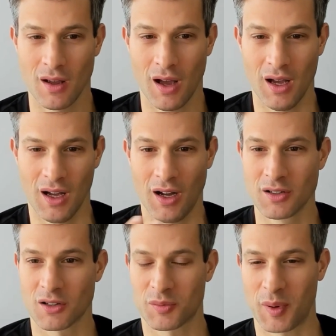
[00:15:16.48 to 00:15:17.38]

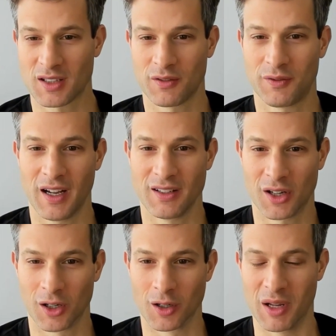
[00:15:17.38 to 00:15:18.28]
underspecified
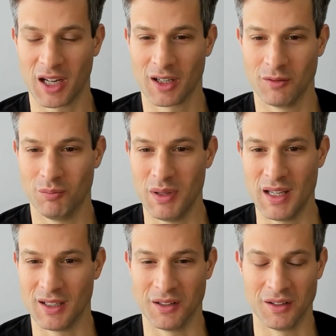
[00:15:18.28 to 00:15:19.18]
term. It could
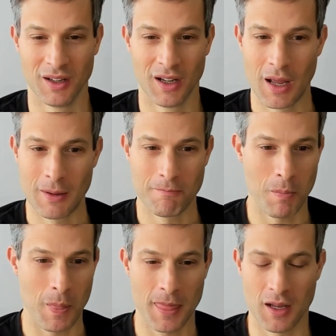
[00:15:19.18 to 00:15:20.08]
mean,
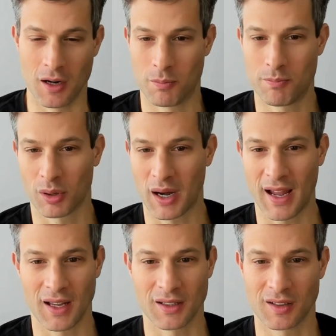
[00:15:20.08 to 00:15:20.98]

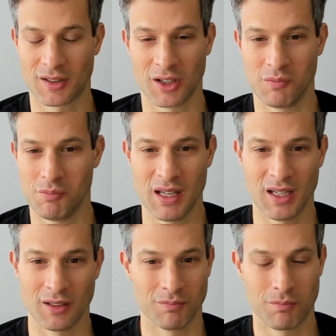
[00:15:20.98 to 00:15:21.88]
brand. It could
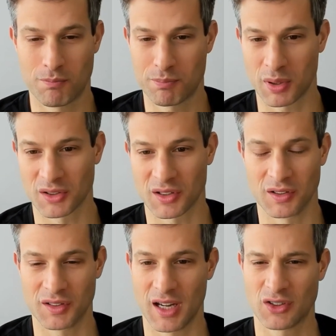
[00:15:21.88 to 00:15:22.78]
mean
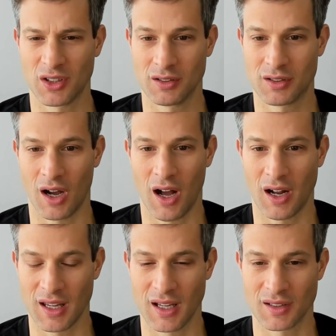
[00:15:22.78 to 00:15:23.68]
personalization to
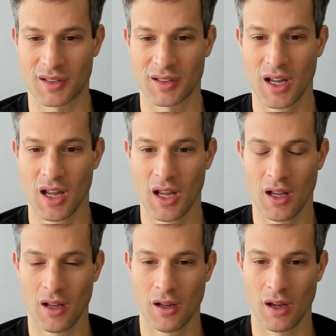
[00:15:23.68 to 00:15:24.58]
audience.
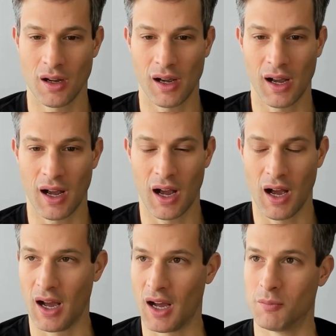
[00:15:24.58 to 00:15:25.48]

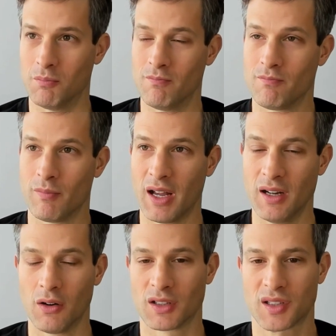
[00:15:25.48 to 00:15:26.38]
I
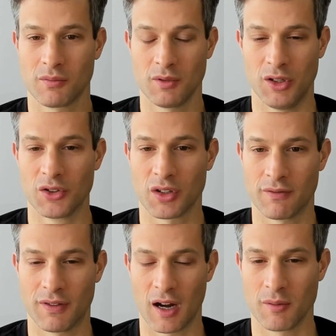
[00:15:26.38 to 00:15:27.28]
know it's usually
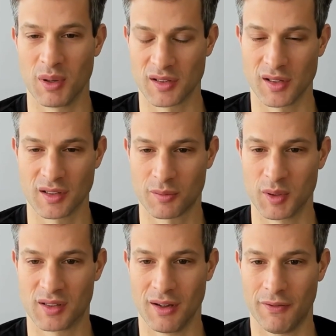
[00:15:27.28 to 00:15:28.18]
very business
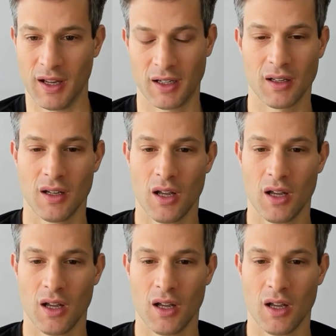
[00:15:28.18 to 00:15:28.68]
specific,